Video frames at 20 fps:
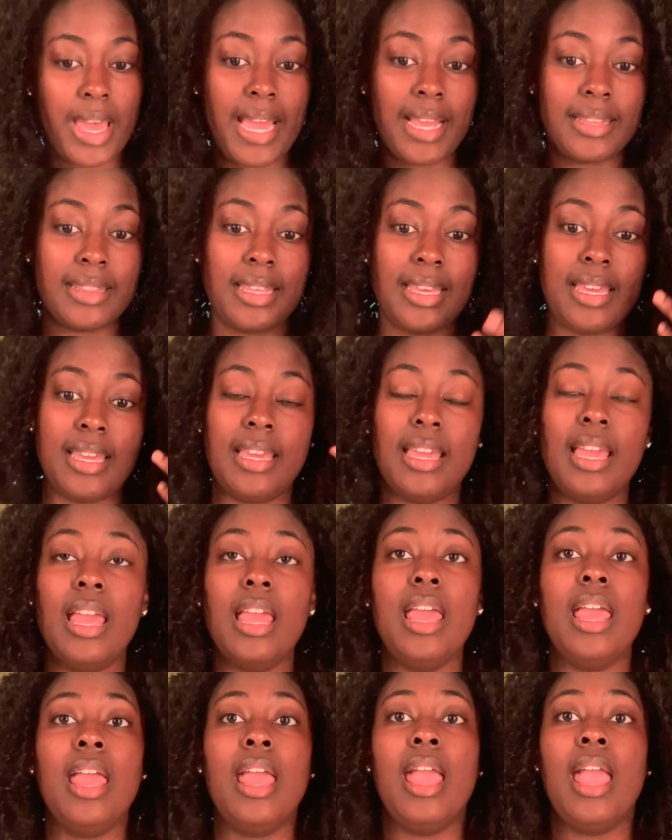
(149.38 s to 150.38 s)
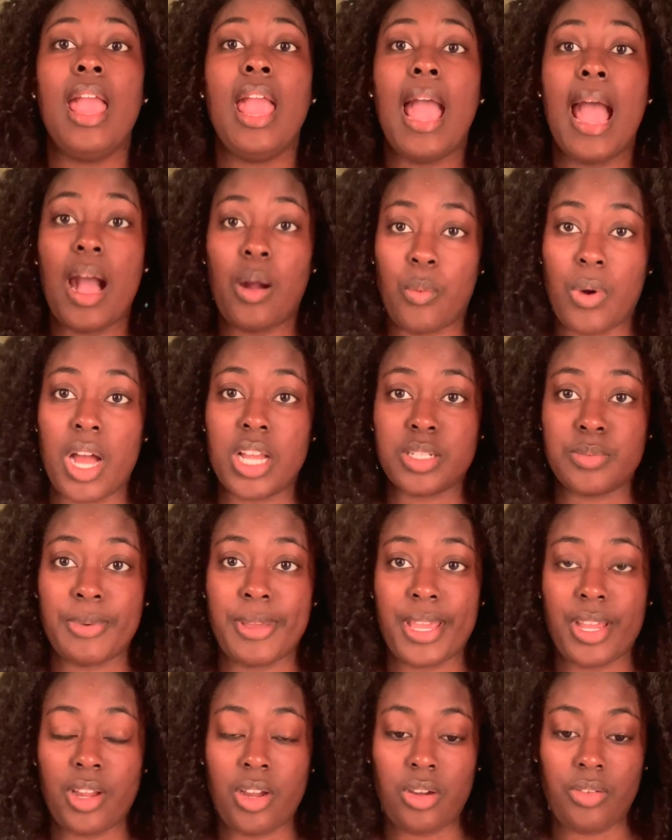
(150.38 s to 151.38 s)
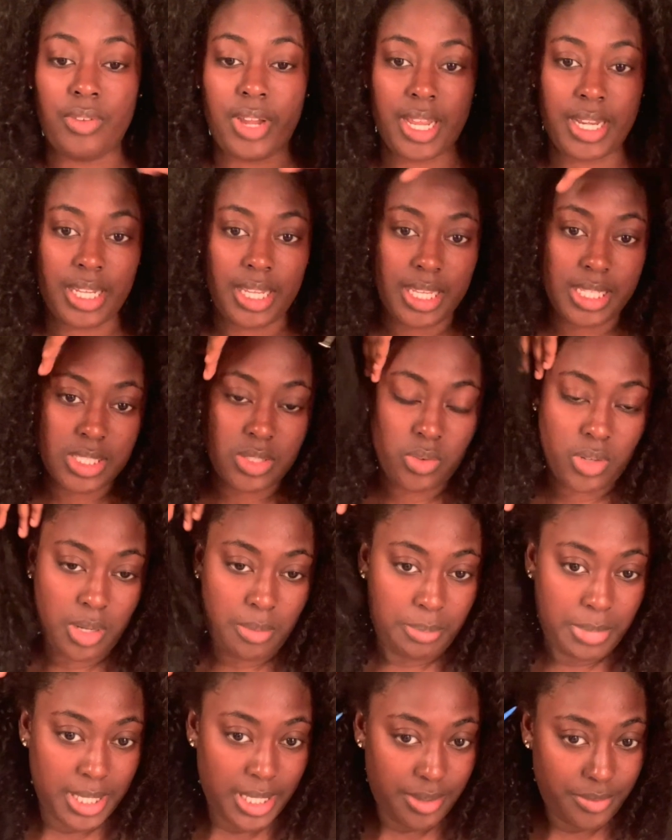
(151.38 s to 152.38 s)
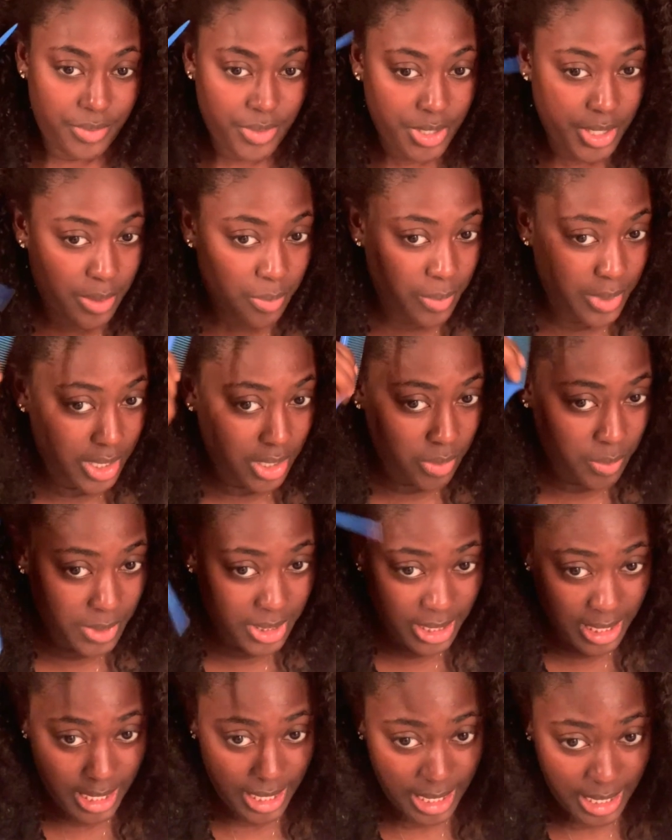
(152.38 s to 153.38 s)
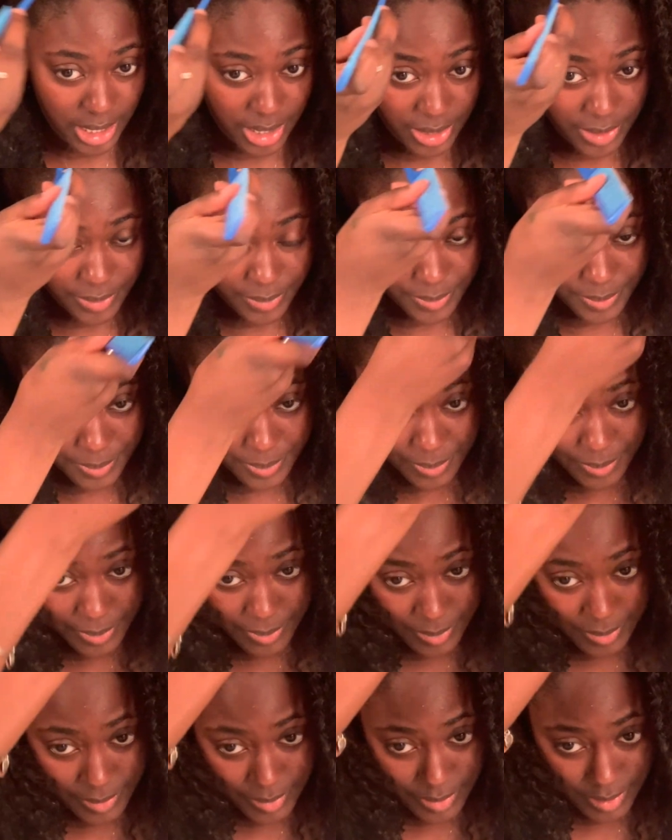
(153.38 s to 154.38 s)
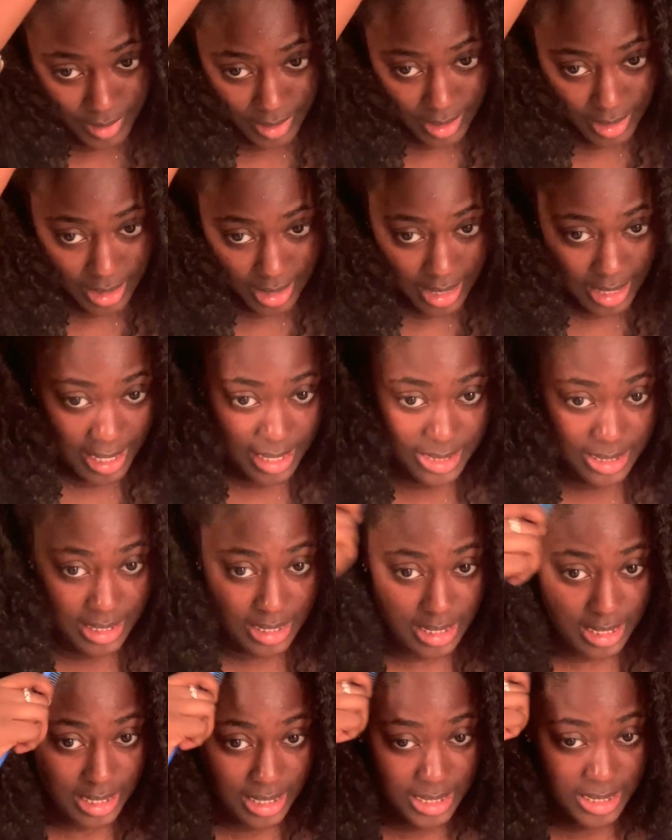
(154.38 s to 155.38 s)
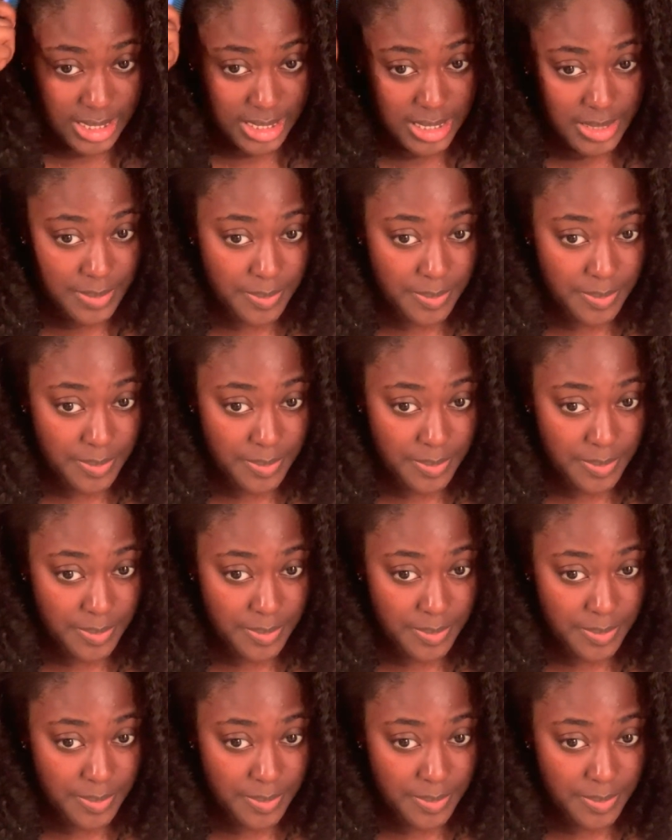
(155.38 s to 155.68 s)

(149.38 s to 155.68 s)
that I washed my hair already, it's going to blend very well with the hair as it is.